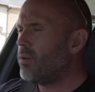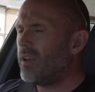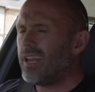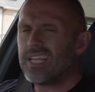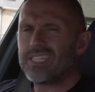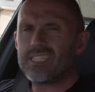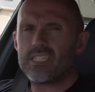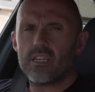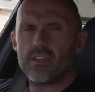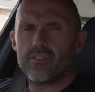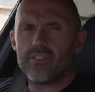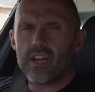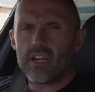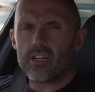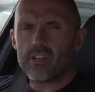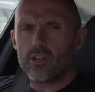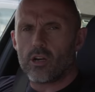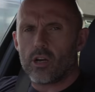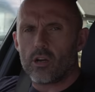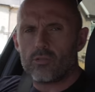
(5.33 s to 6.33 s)
plenty of
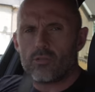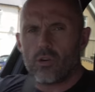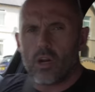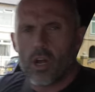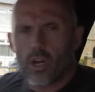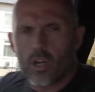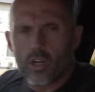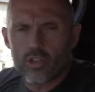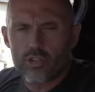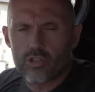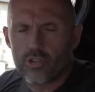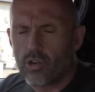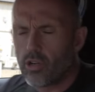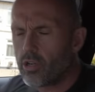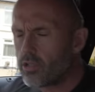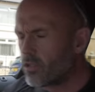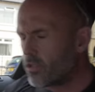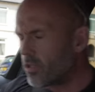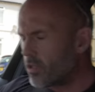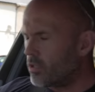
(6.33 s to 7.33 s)
aggro
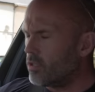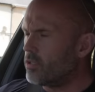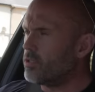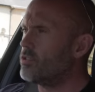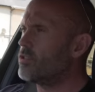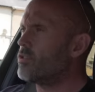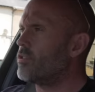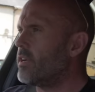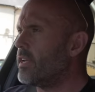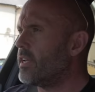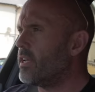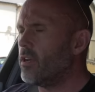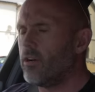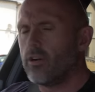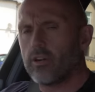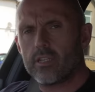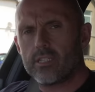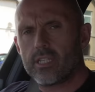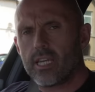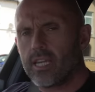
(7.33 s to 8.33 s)
across the country
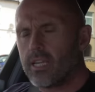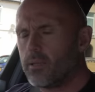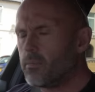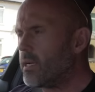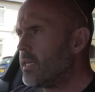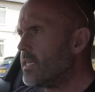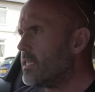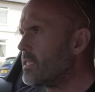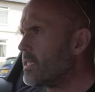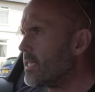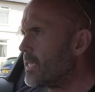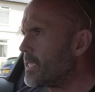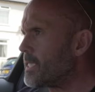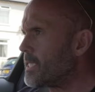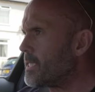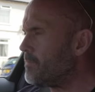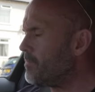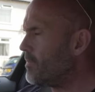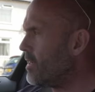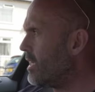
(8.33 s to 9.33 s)
on a daily
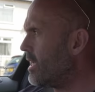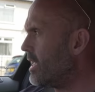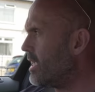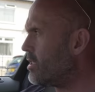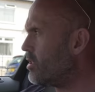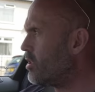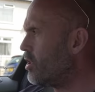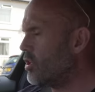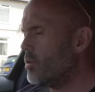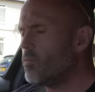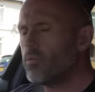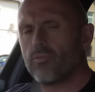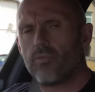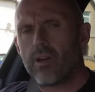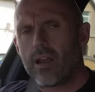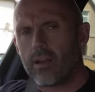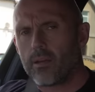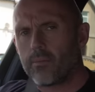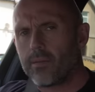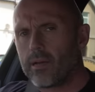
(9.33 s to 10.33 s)
basis, and it's to do with
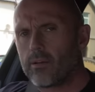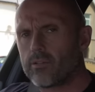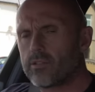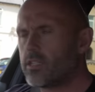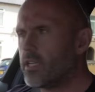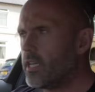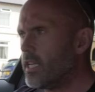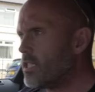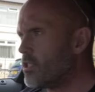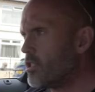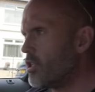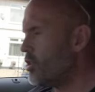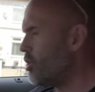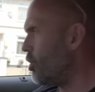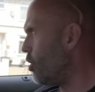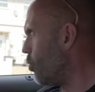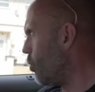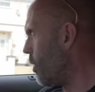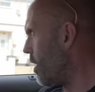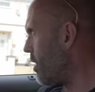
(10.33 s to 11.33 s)
roundabouts and it's to
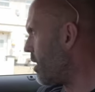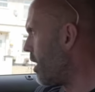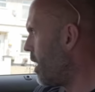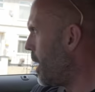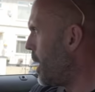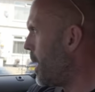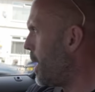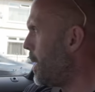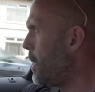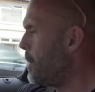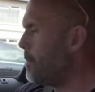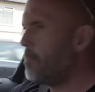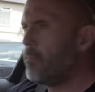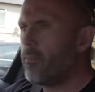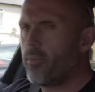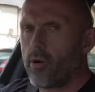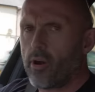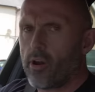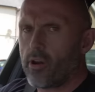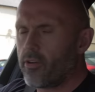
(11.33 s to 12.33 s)
do with
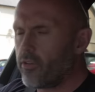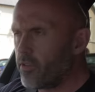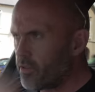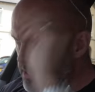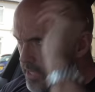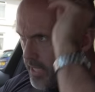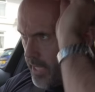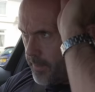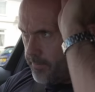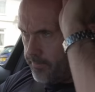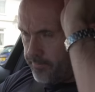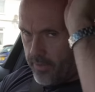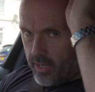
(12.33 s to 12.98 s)
priority.